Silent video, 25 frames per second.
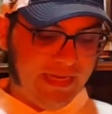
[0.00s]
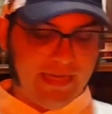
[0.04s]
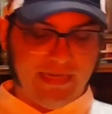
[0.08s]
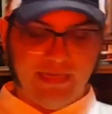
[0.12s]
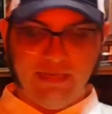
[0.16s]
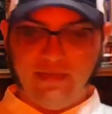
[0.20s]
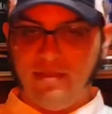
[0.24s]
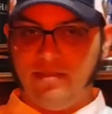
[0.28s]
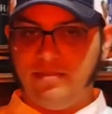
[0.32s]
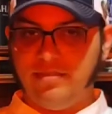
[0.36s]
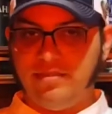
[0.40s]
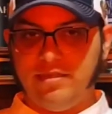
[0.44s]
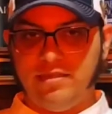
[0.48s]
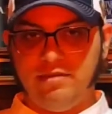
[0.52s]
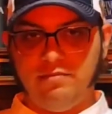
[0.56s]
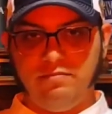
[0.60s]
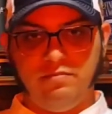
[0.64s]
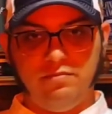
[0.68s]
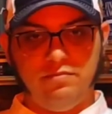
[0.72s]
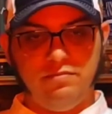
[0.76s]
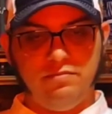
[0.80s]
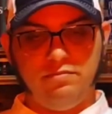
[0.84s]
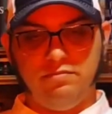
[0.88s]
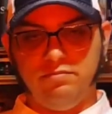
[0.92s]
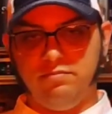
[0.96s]
a dozen,
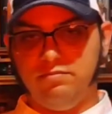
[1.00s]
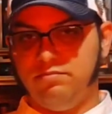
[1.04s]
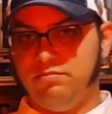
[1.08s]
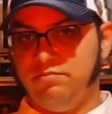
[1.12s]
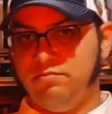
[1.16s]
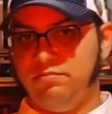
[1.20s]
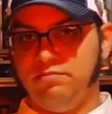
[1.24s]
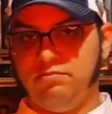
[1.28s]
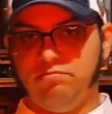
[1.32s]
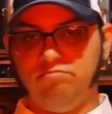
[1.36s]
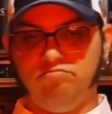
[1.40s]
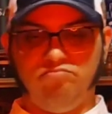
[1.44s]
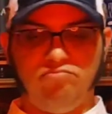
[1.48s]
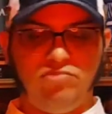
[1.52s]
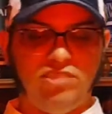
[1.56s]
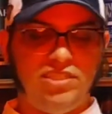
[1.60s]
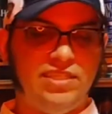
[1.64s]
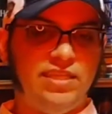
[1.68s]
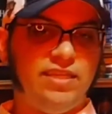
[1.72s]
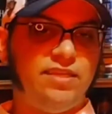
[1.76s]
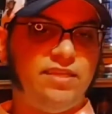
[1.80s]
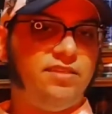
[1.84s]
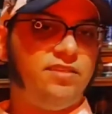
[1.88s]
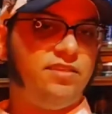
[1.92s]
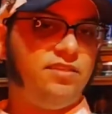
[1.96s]

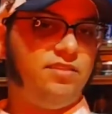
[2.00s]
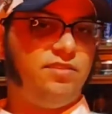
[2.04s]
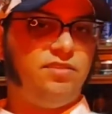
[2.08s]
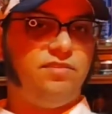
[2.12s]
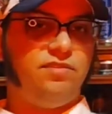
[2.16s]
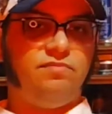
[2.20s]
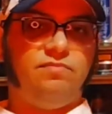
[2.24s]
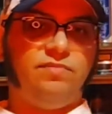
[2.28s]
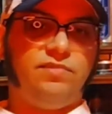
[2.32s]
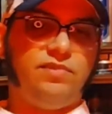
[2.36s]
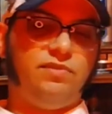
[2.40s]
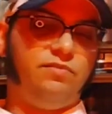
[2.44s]
6,